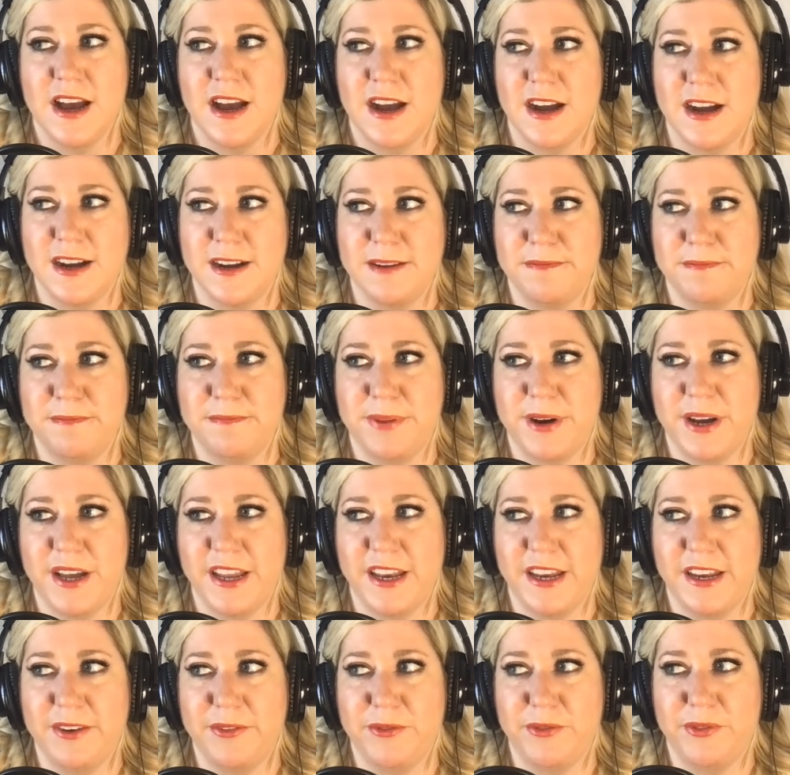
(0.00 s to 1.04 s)

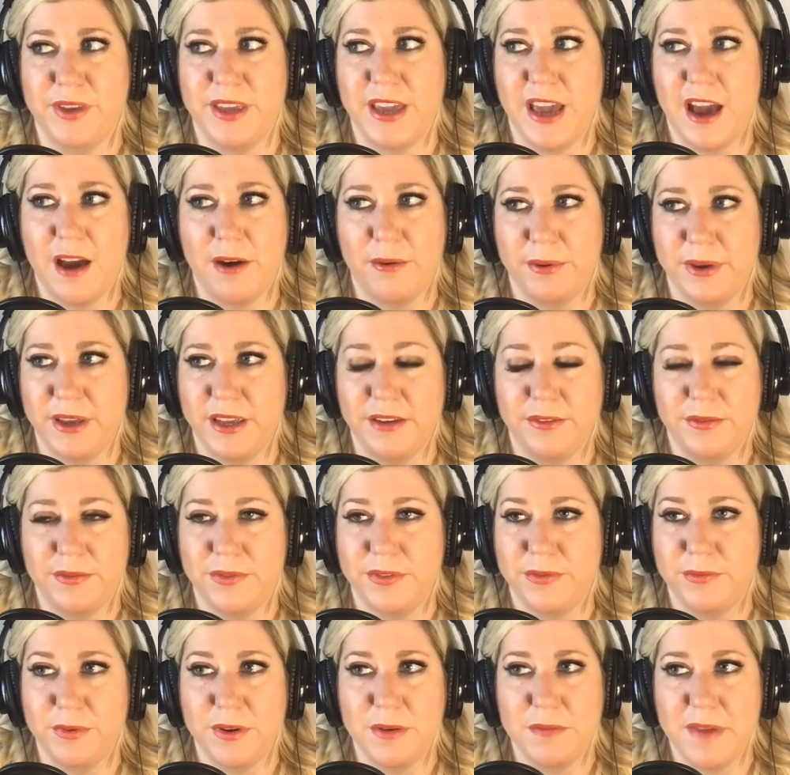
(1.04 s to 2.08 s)
But yeah, we
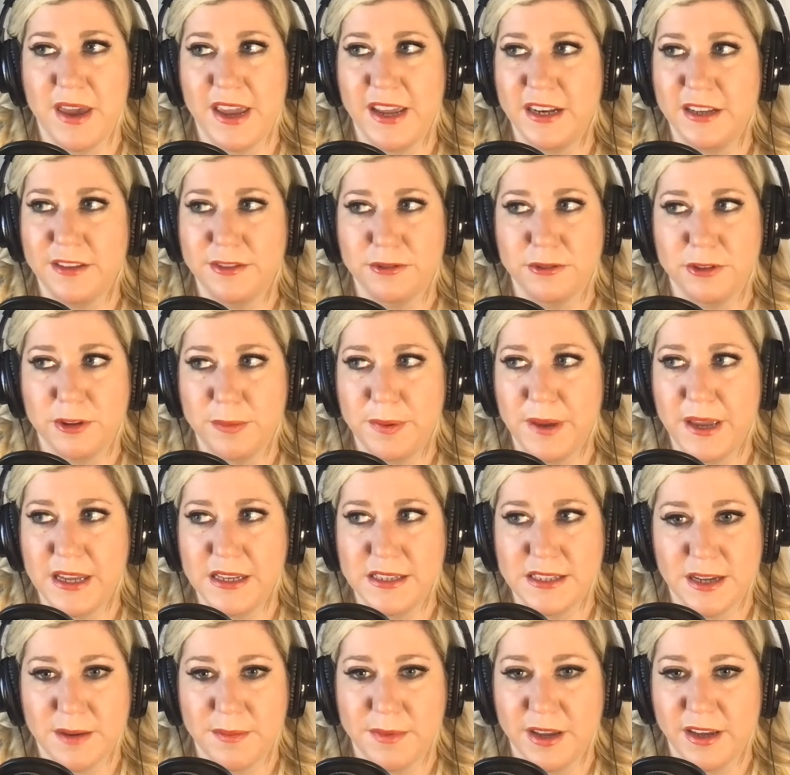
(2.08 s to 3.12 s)
made it through the
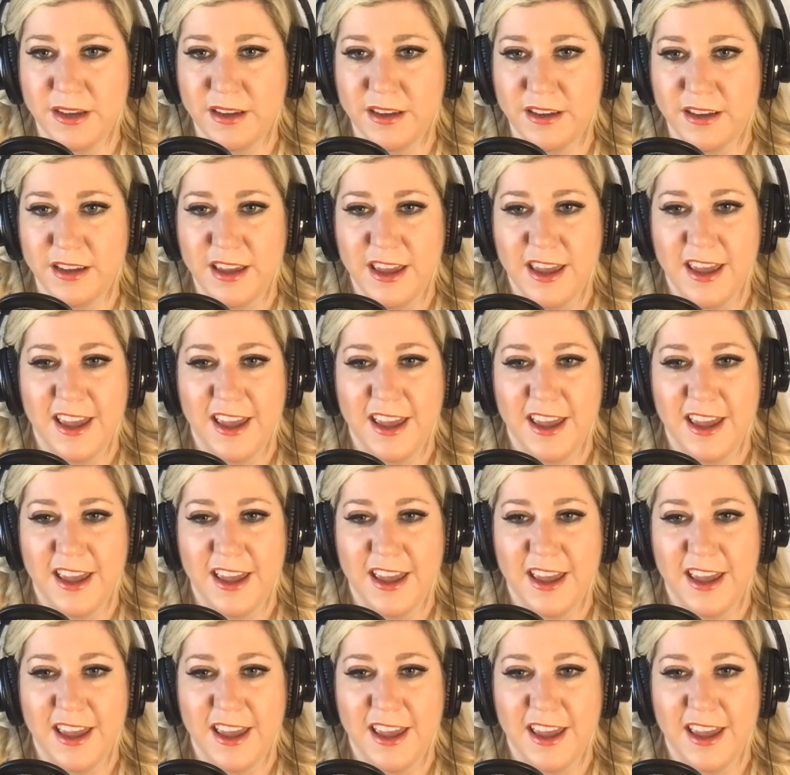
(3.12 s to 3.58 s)
pandemic,